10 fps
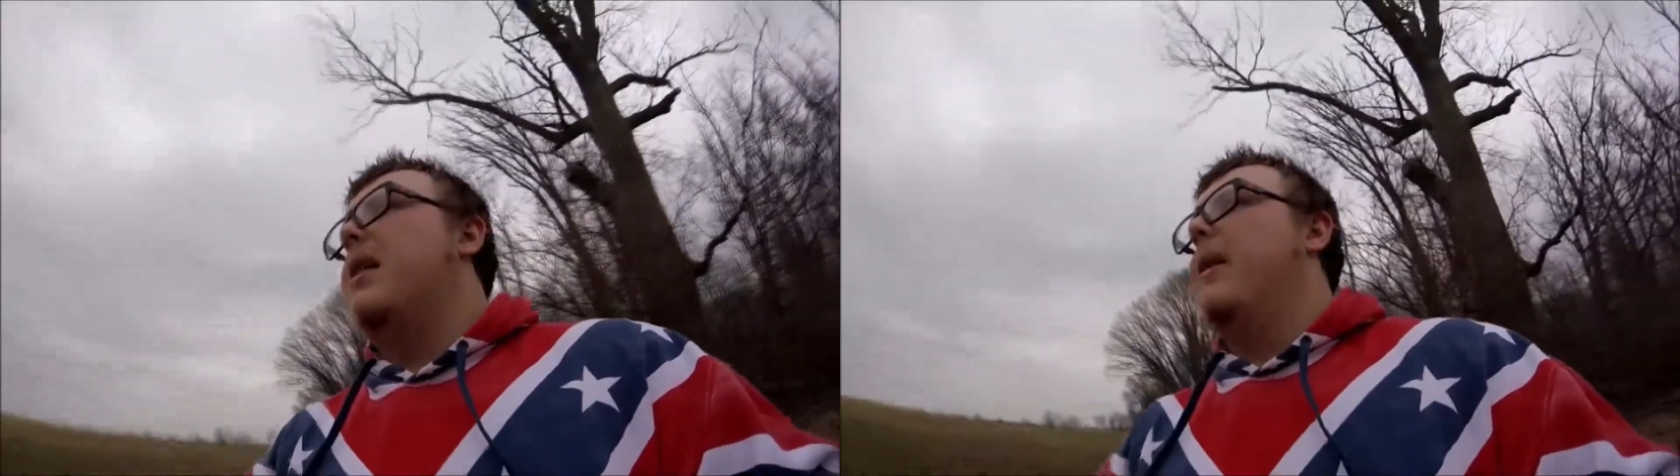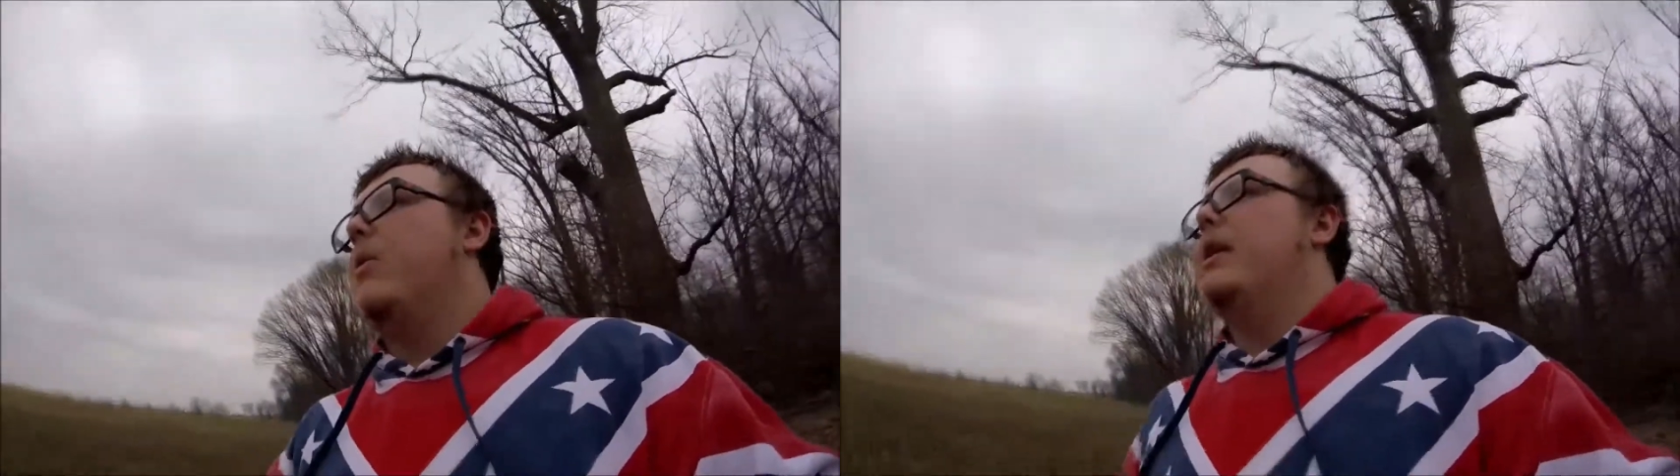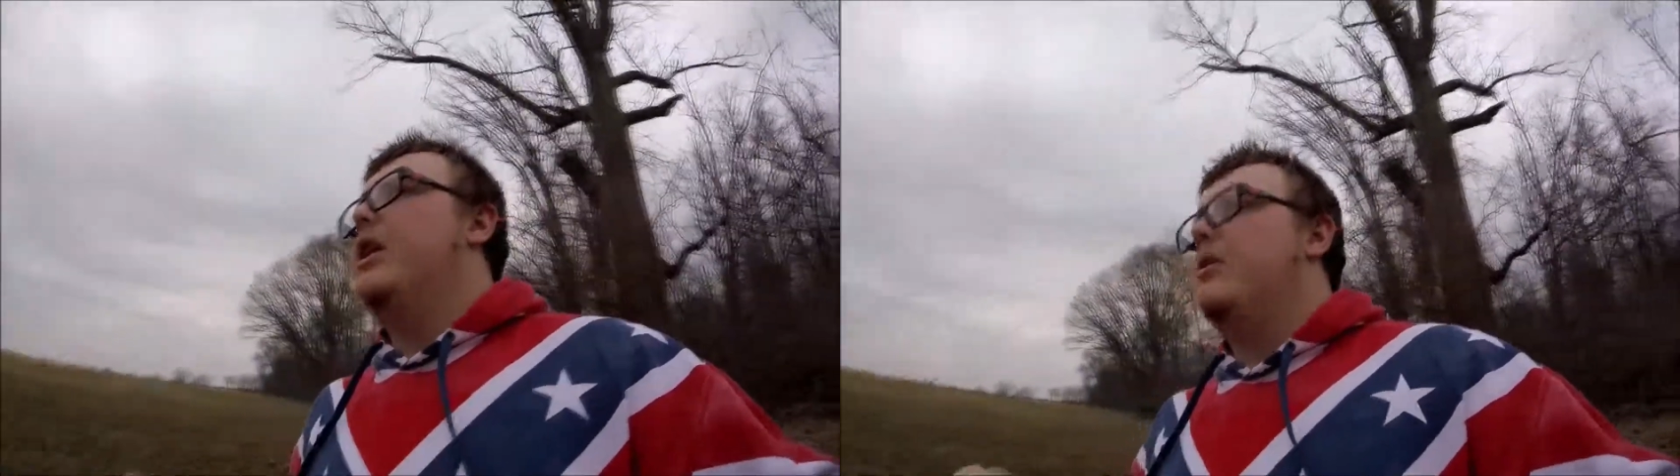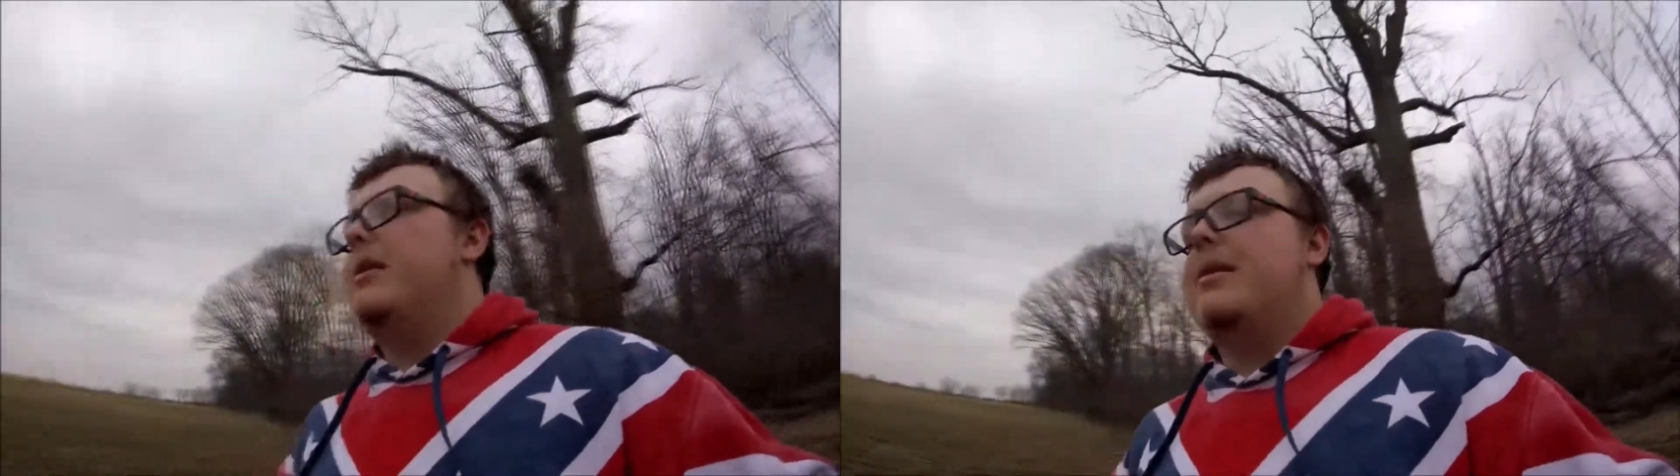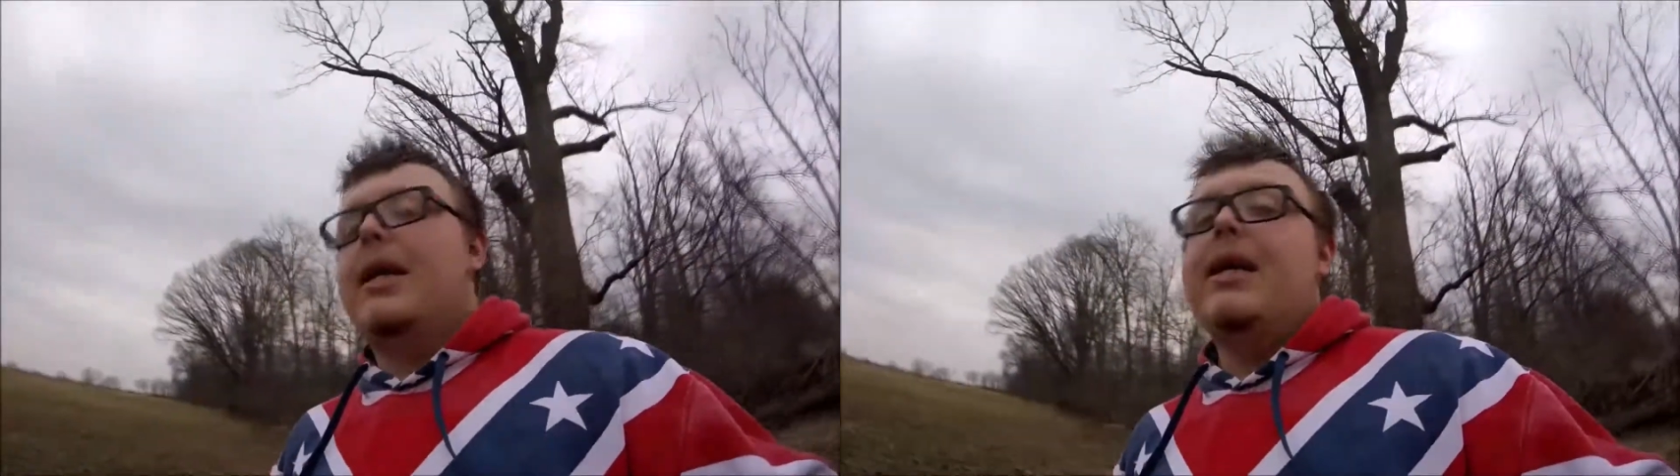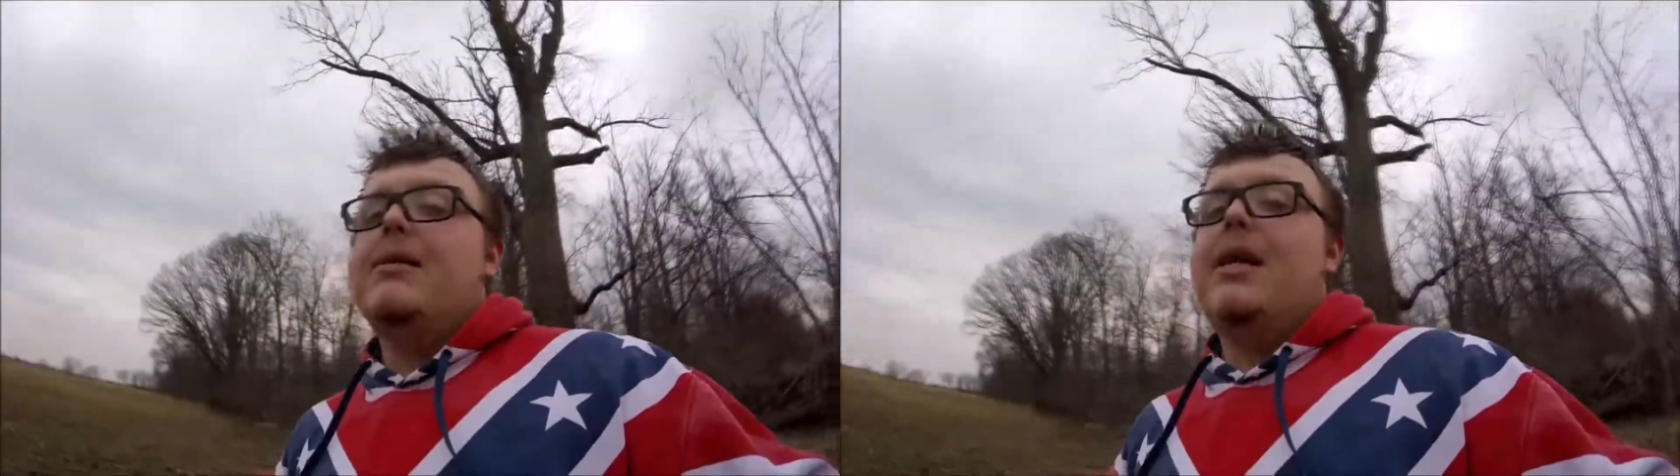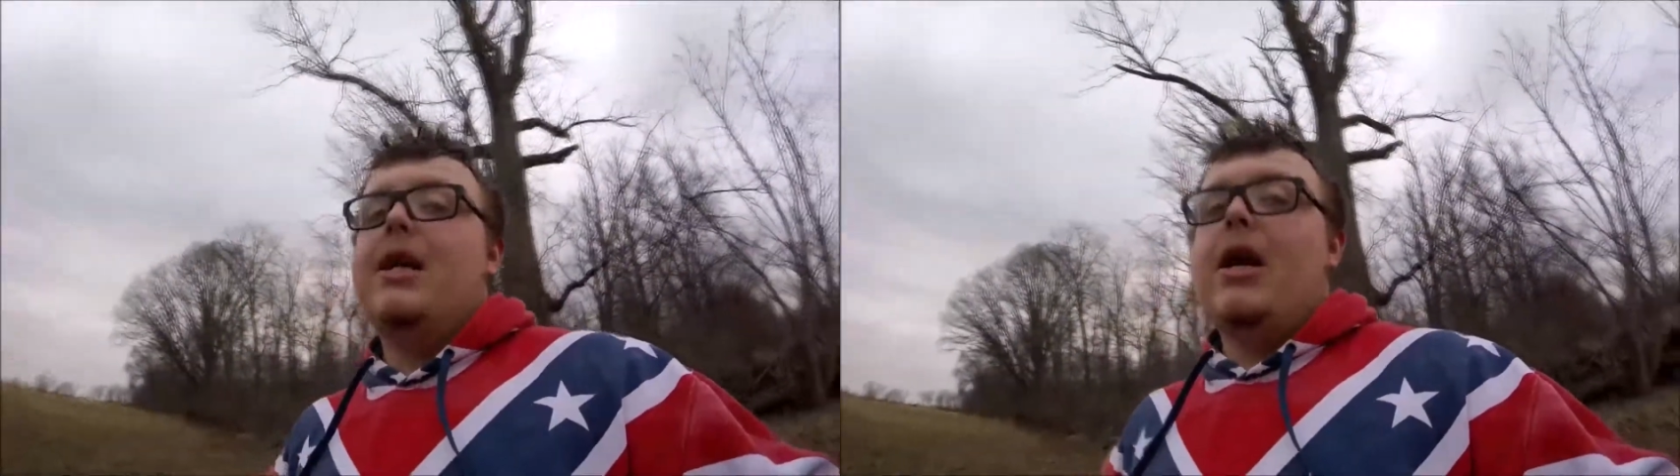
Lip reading: that when deer season gets here,